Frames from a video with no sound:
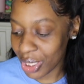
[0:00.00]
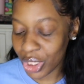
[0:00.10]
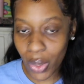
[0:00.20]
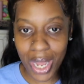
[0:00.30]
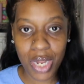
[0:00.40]

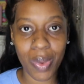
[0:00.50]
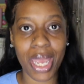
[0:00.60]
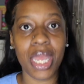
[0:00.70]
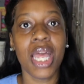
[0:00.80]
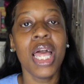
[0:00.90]
So
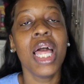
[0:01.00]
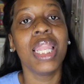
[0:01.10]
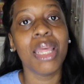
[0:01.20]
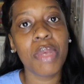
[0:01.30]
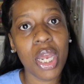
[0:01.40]
anyway,
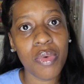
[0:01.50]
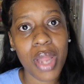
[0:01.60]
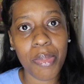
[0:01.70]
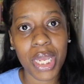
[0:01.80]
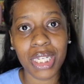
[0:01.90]
let me hurry
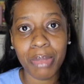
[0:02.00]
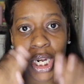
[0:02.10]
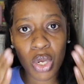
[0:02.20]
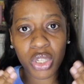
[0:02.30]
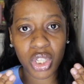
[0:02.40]
up because my
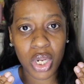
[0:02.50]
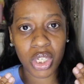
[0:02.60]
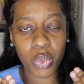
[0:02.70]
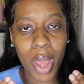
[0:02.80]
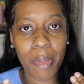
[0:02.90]
nose is starting
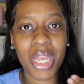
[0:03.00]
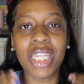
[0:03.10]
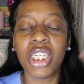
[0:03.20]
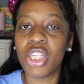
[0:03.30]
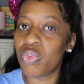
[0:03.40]
to sweat
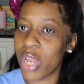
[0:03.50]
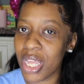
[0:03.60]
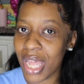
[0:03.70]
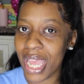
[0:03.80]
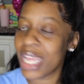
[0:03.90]
because this ring
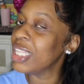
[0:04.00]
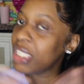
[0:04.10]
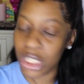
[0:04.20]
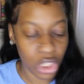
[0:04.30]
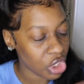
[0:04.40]
light is
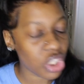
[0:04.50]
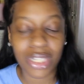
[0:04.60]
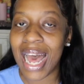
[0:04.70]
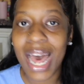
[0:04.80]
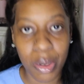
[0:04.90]
it's just
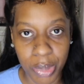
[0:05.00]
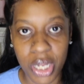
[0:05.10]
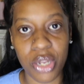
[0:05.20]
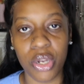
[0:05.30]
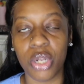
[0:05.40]
hot up in
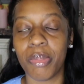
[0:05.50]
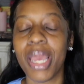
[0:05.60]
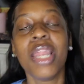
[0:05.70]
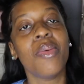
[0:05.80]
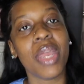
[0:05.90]
here. But
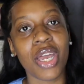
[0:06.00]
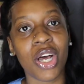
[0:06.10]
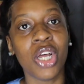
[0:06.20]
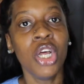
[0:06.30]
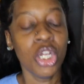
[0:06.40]
anyway,
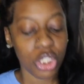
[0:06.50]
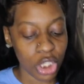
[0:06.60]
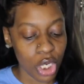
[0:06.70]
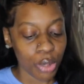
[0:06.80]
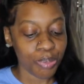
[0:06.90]
y'all,
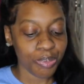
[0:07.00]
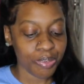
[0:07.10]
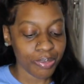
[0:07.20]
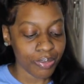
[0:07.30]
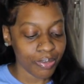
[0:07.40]
so
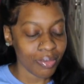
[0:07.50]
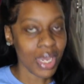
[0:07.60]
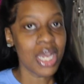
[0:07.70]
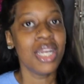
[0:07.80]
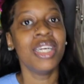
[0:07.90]

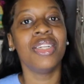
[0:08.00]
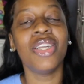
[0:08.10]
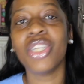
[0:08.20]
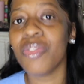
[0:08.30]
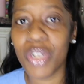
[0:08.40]

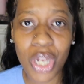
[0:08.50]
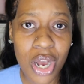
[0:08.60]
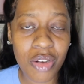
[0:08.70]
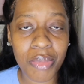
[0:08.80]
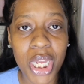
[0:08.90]
this is a video
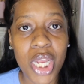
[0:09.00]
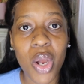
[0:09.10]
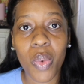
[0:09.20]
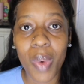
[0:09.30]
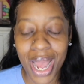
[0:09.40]
of me
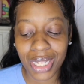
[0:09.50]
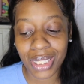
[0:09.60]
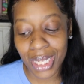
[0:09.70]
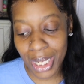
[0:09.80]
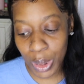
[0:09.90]

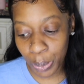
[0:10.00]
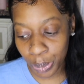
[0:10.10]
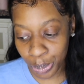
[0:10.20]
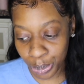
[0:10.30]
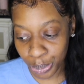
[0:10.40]
waxing,
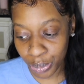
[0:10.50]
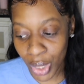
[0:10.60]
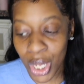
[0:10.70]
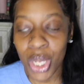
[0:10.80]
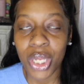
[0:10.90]

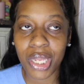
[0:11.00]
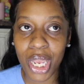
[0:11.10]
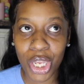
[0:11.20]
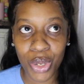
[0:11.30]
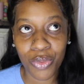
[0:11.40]

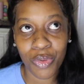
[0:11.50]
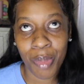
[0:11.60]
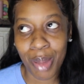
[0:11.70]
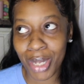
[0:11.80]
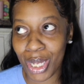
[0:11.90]
getting cute for
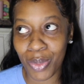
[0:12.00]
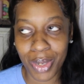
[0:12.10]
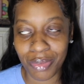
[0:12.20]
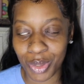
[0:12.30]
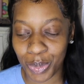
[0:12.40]
my man or
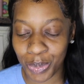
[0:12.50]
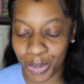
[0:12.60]
whatever.